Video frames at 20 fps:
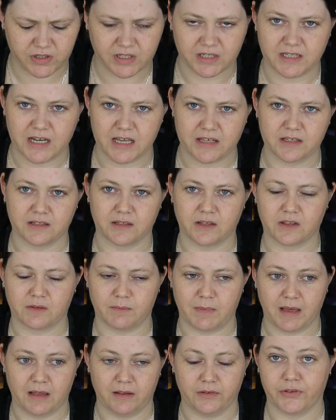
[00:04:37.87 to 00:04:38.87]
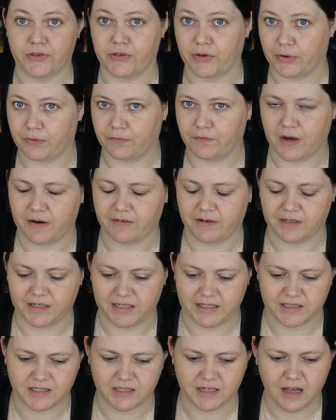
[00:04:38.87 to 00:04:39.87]
It doesn't smell, so far at
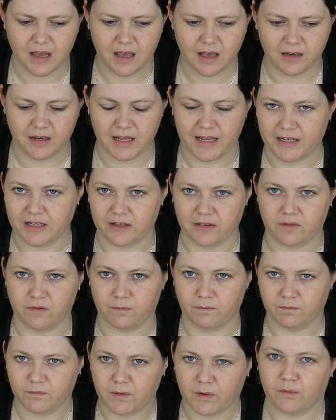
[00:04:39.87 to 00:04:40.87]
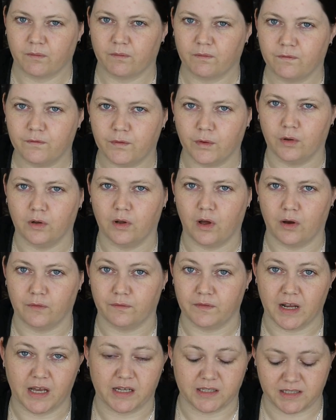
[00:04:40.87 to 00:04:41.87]
least, like it's got full
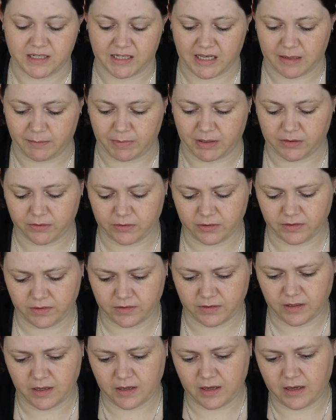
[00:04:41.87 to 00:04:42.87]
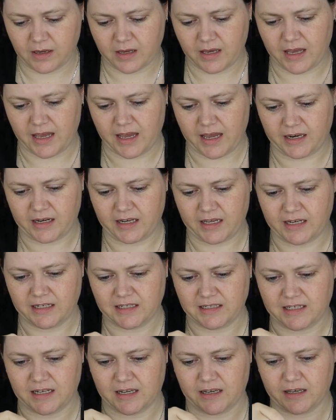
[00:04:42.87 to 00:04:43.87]
of nasty chemicals. And
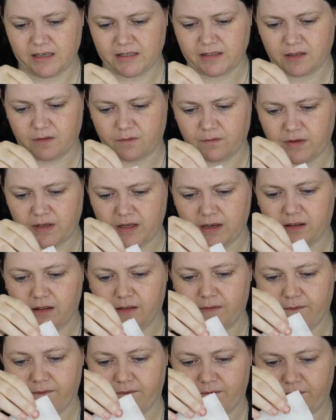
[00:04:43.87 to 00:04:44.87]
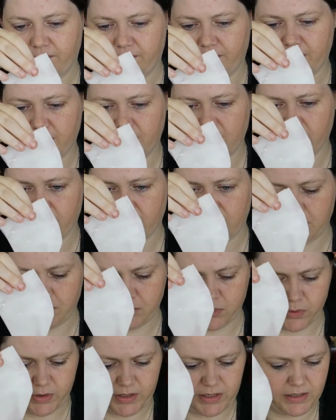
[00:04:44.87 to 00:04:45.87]
it does feel very
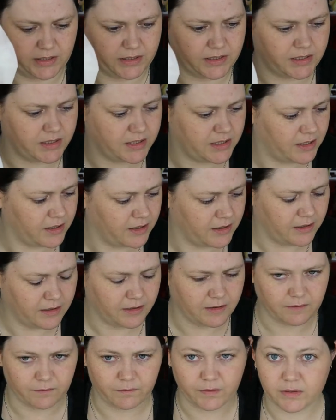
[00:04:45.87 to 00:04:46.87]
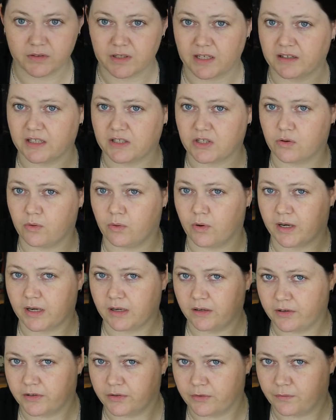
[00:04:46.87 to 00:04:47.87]
moist. Feels like there's quite a
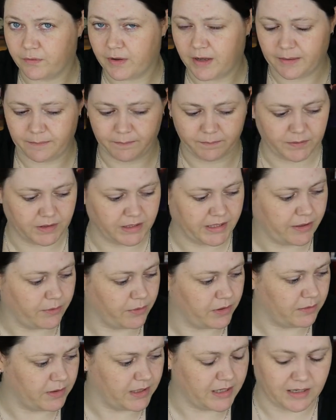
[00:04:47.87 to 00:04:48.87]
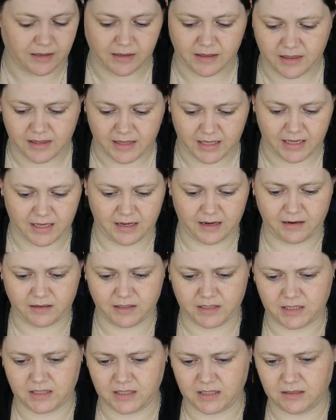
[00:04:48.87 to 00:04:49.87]
lot of liquid in there
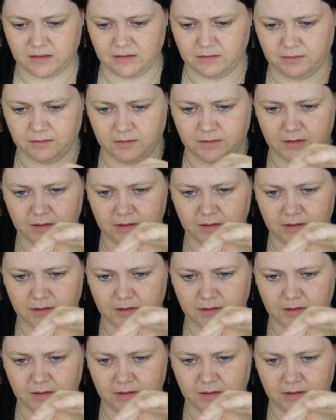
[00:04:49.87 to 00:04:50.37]
still.